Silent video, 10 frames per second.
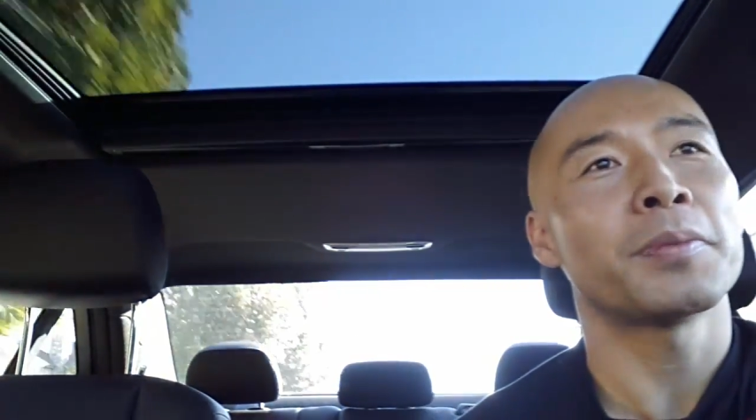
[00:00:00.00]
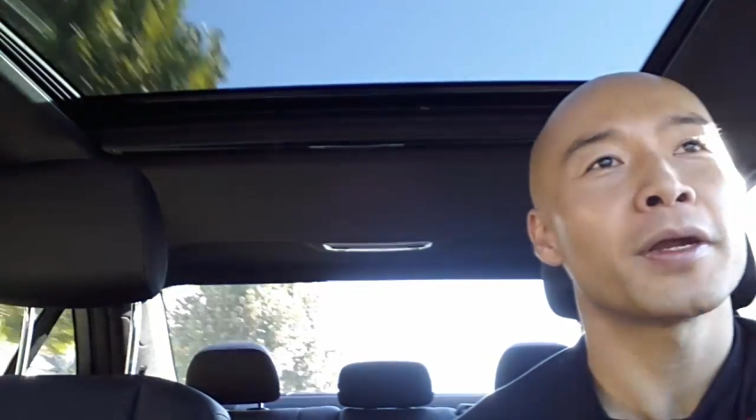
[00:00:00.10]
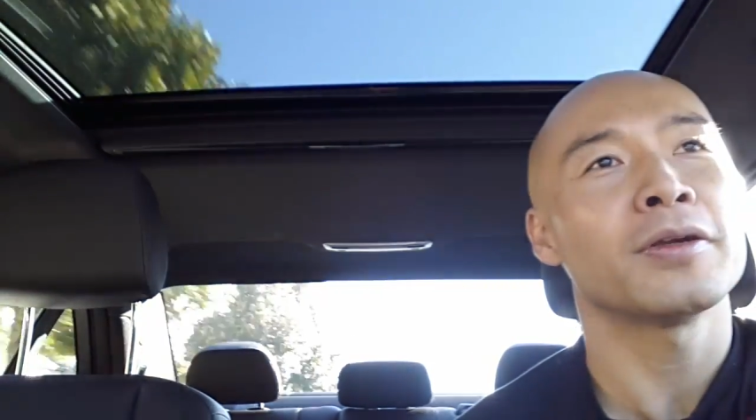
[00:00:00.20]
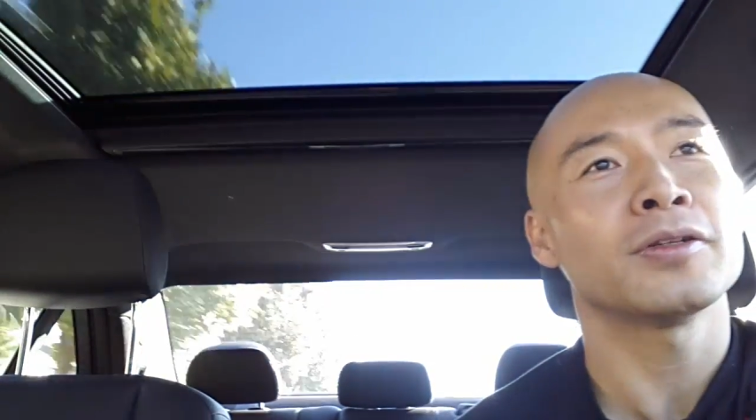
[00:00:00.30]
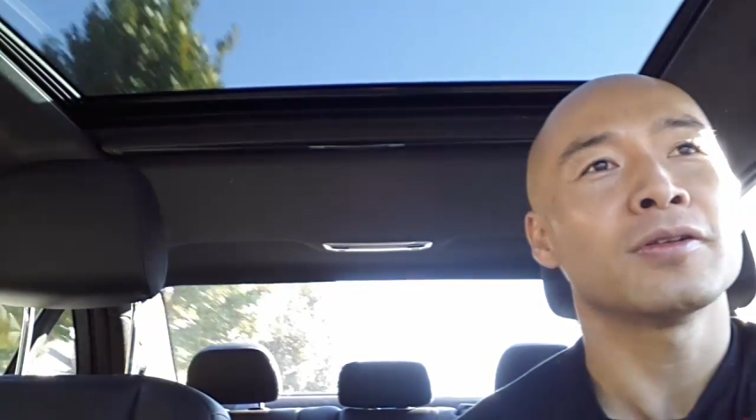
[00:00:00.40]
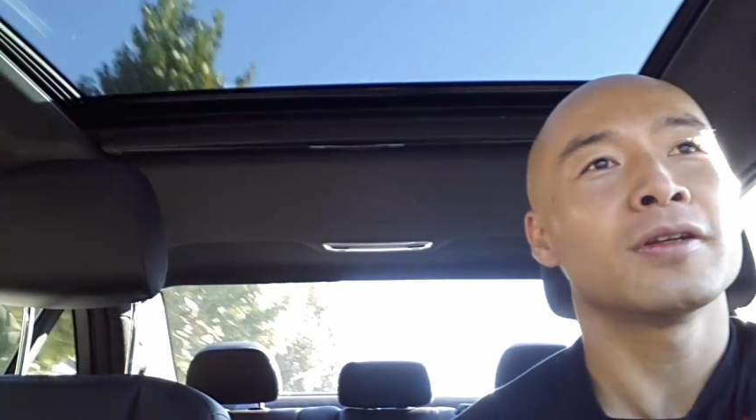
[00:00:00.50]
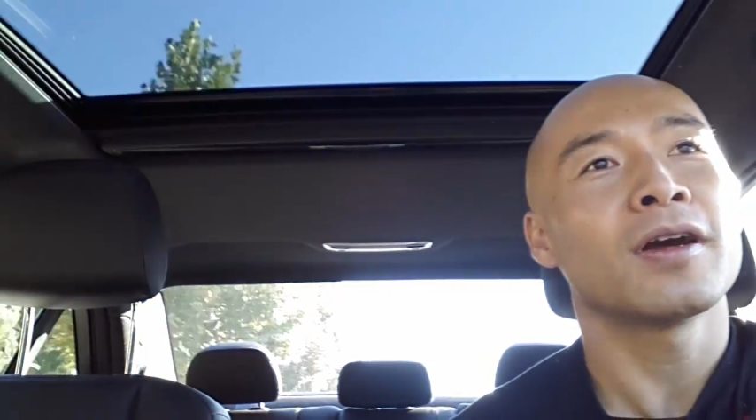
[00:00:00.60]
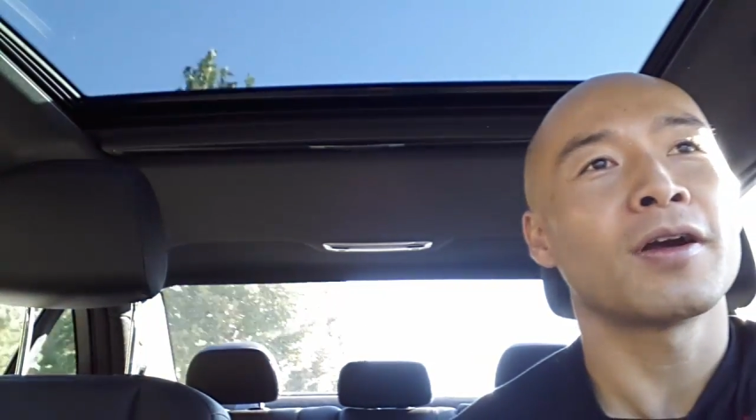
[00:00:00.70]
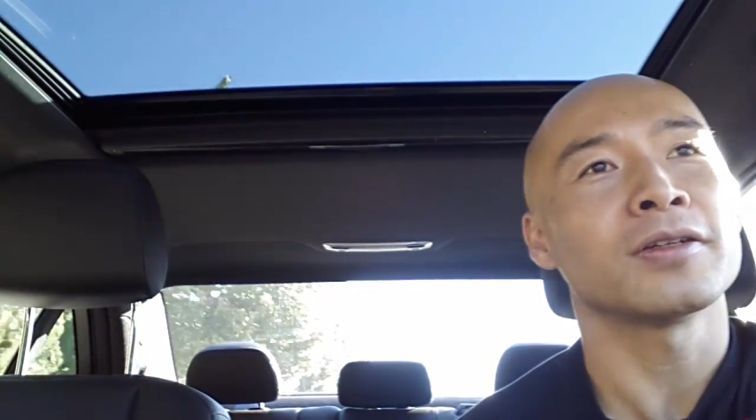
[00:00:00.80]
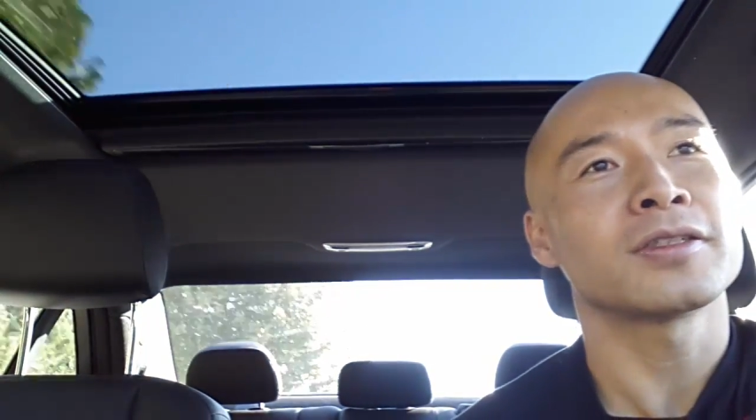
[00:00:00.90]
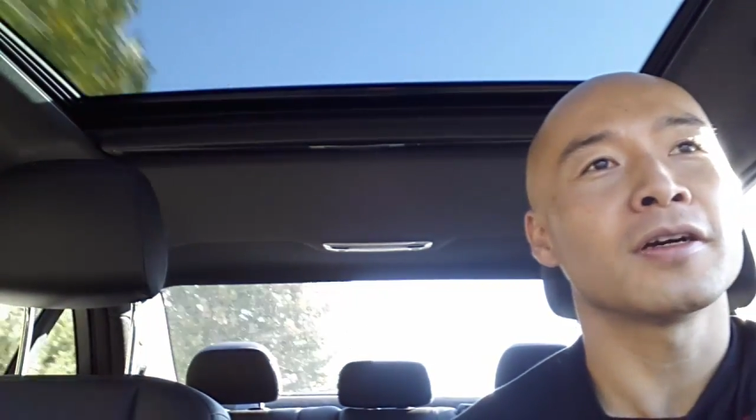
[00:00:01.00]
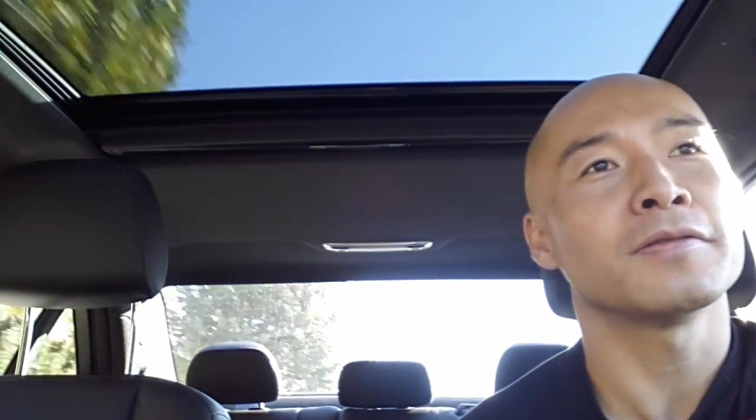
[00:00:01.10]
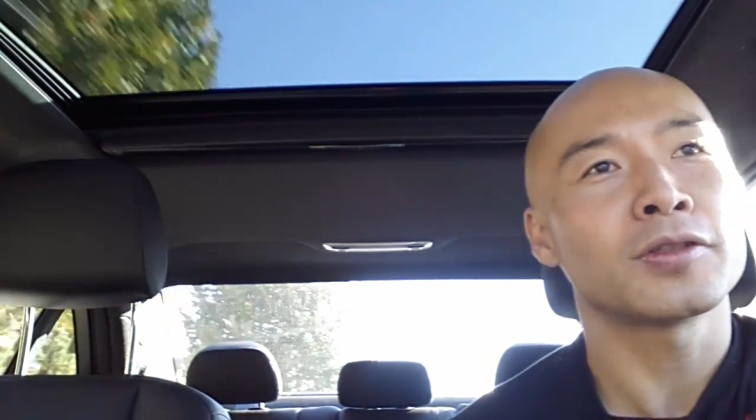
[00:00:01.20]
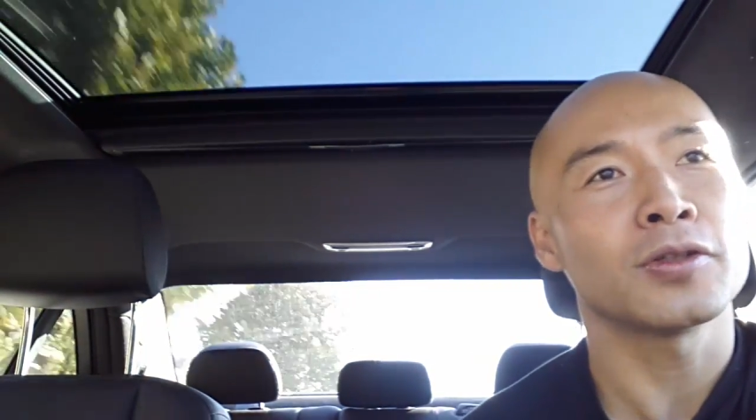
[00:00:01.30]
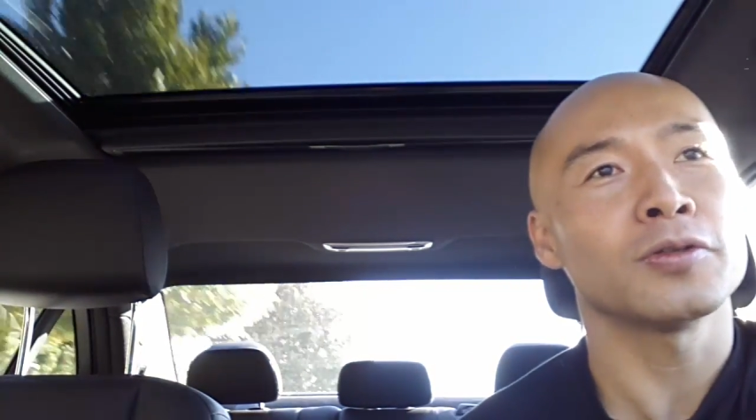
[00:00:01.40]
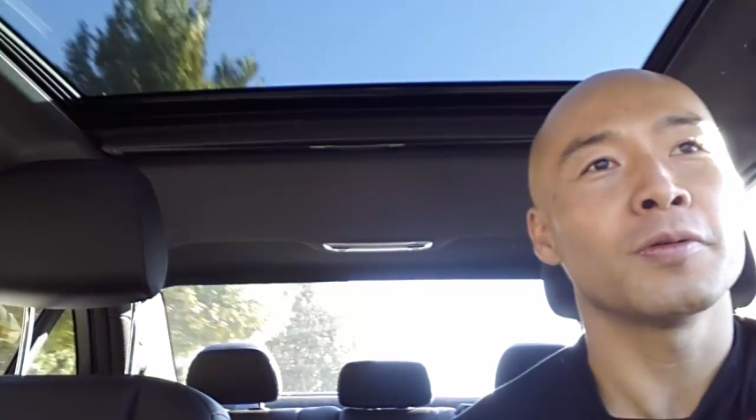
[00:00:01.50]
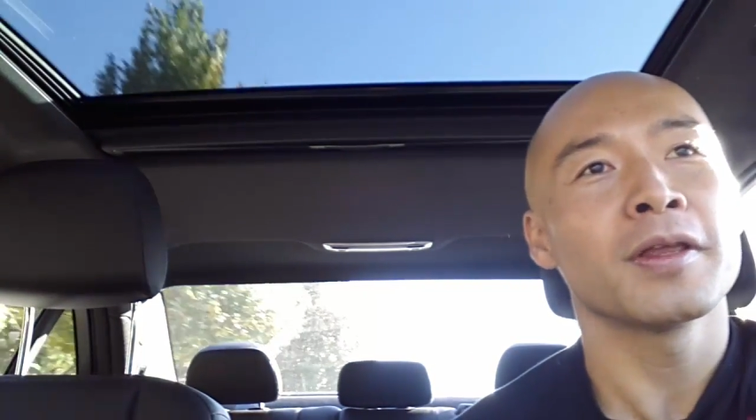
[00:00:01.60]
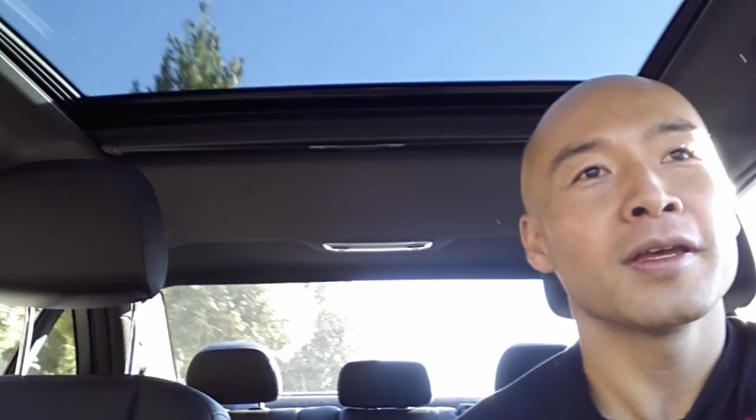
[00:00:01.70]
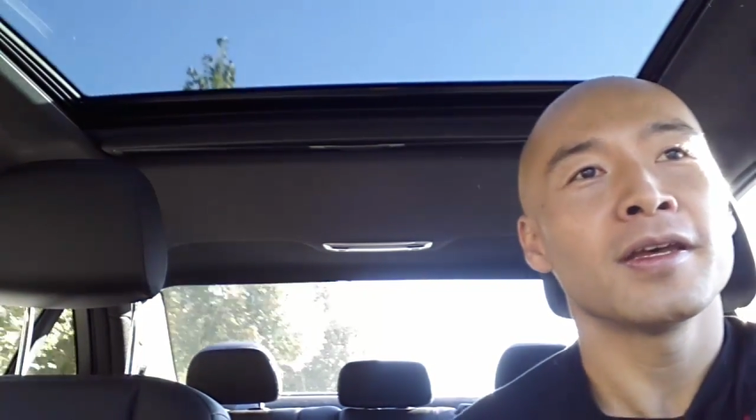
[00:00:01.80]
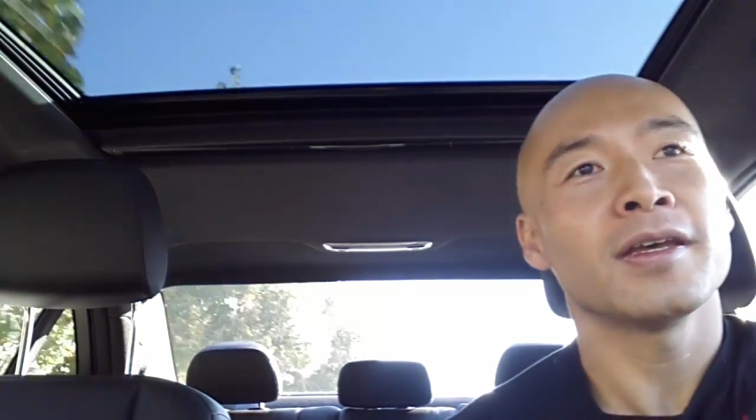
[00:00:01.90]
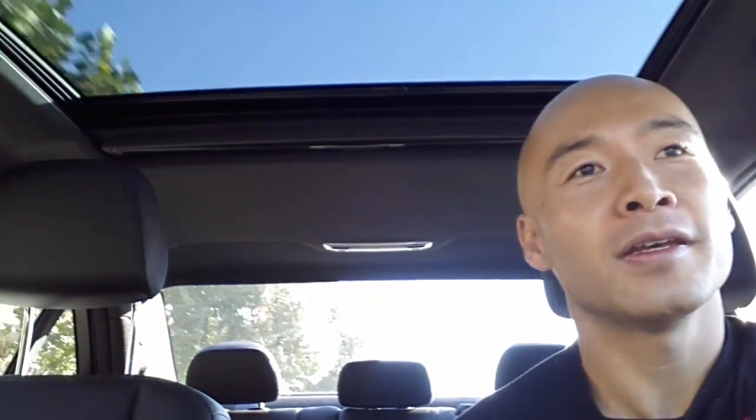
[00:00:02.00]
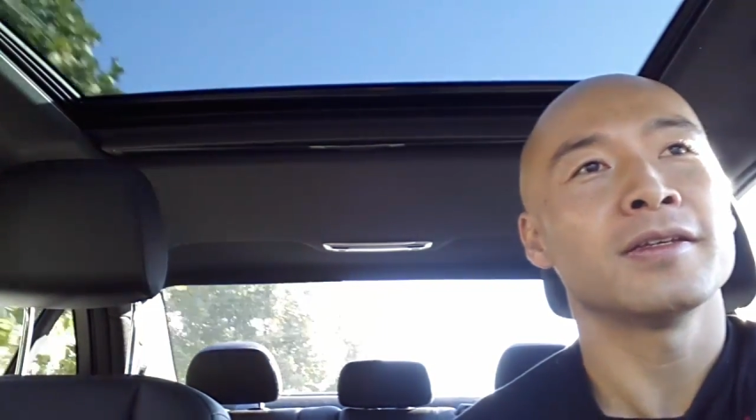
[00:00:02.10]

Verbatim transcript: comparing ourselves to